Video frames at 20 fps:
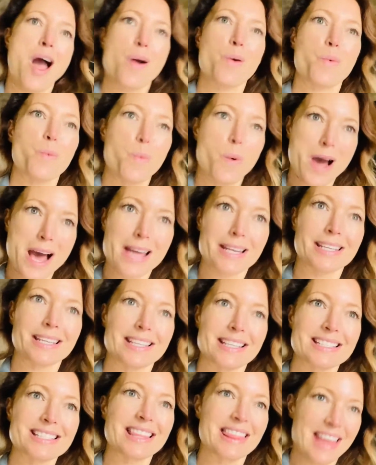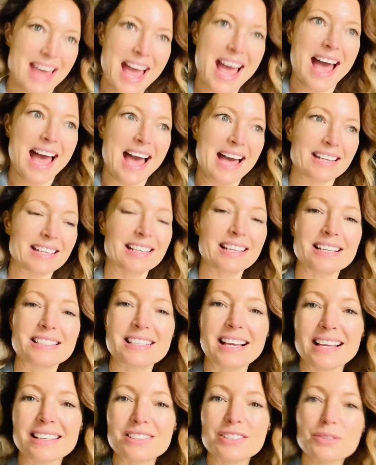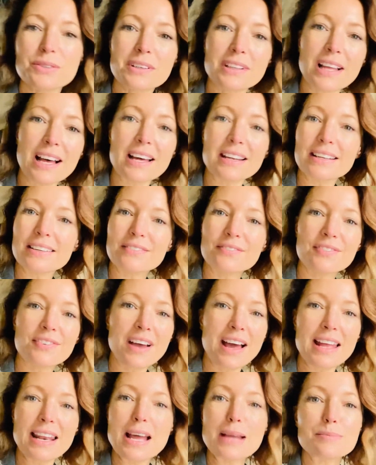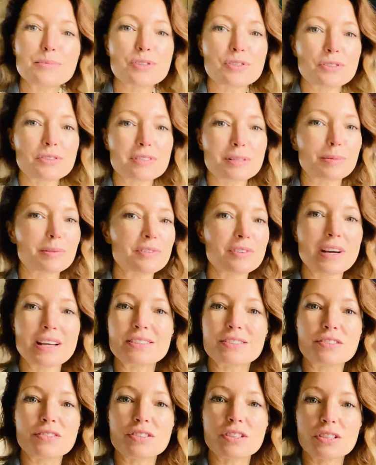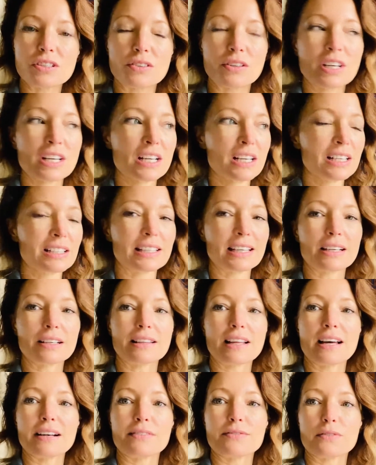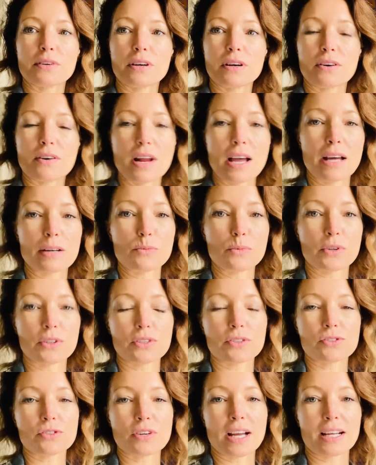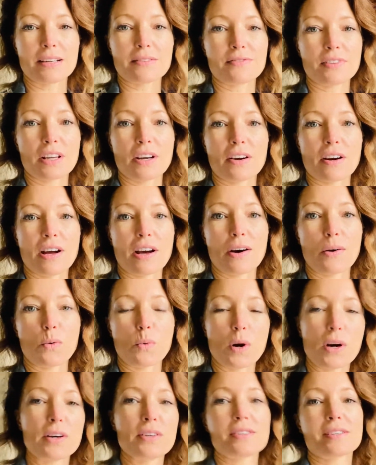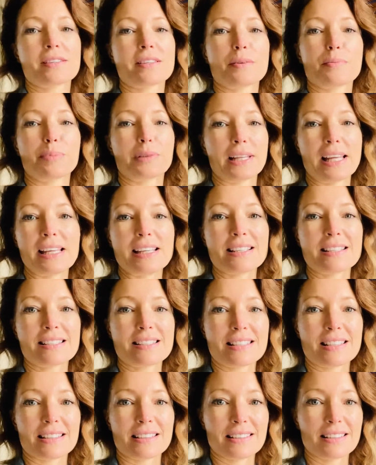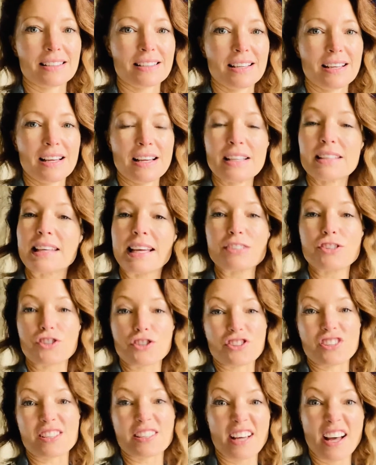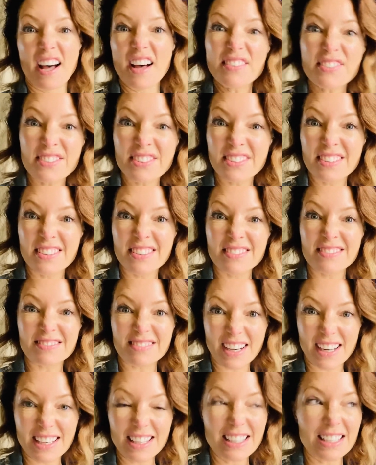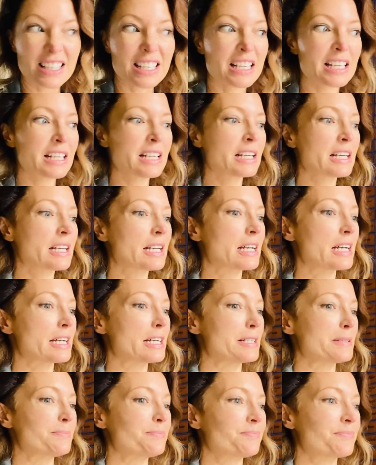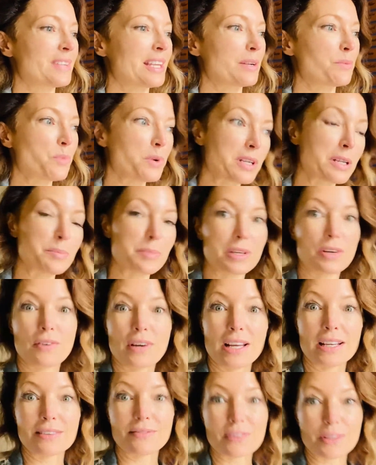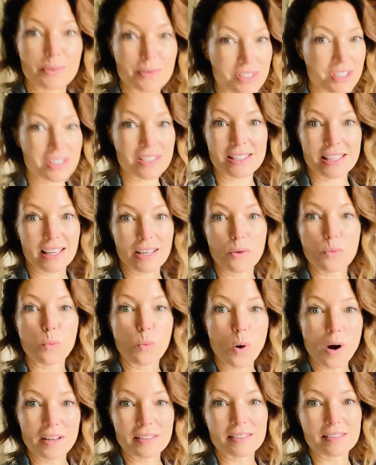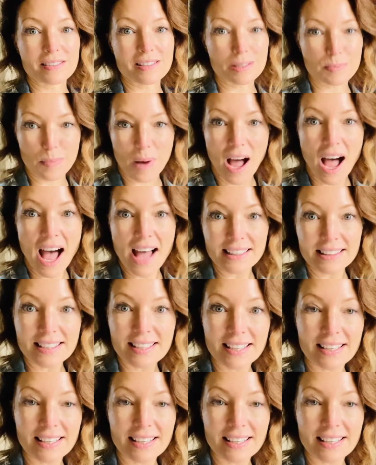what is that? Because I do a lot of, and I'm sure some of you guys do too, like a lot of running around where you're trying to figure out where's the place to get your stuff, right? And wouldn't it be great if there was just like one spot